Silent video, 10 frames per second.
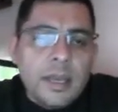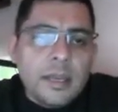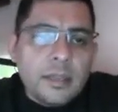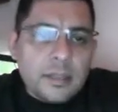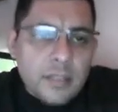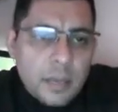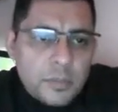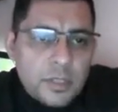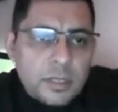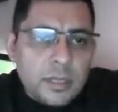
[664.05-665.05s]
In the
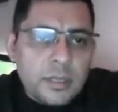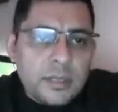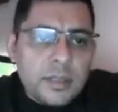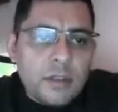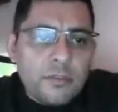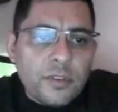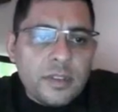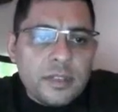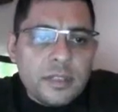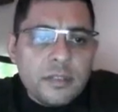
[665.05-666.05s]
subject, this noun
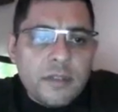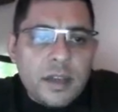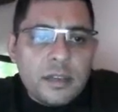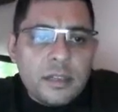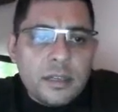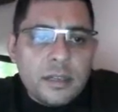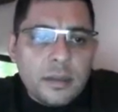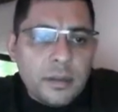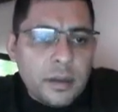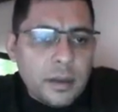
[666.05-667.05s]
phrase is divided
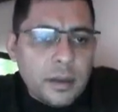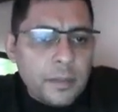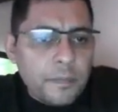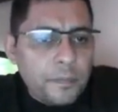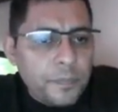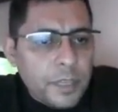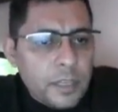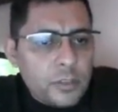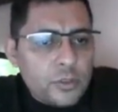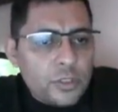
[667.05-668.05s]

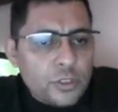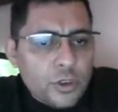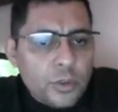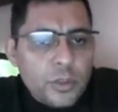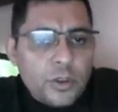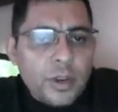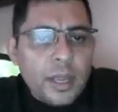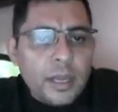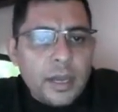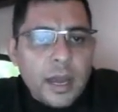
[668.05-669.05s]
into determiner
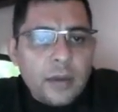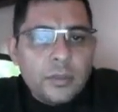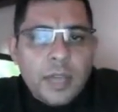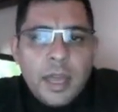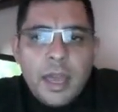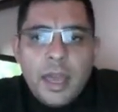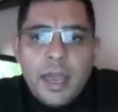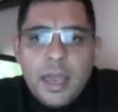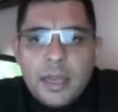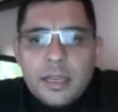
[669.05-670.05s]
and noun,
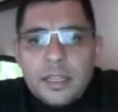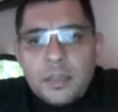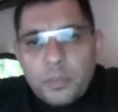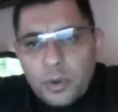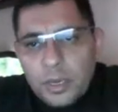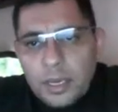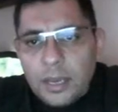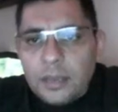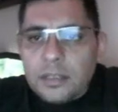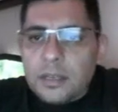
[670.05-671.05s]
and in the
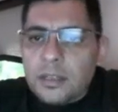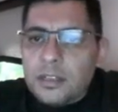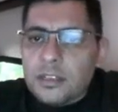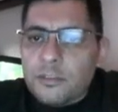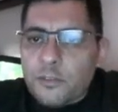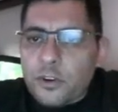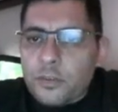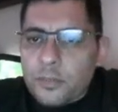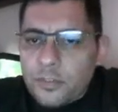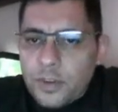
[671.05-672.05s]
predicate, this verb
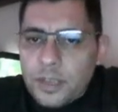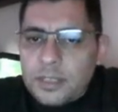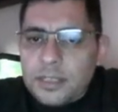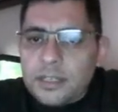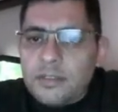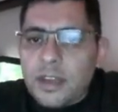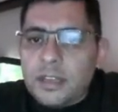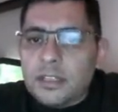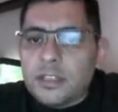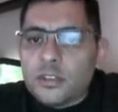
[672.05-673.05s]
phrase is
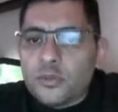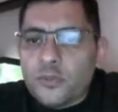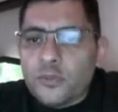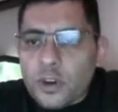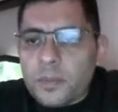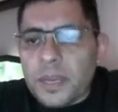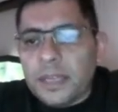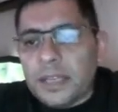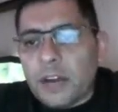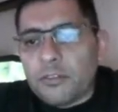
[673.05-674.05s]
divided into verb
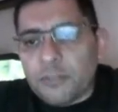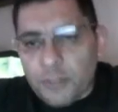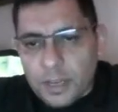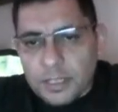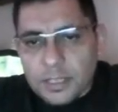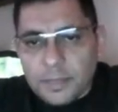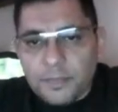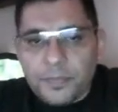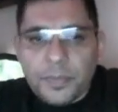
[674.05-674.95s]
and noun phrase.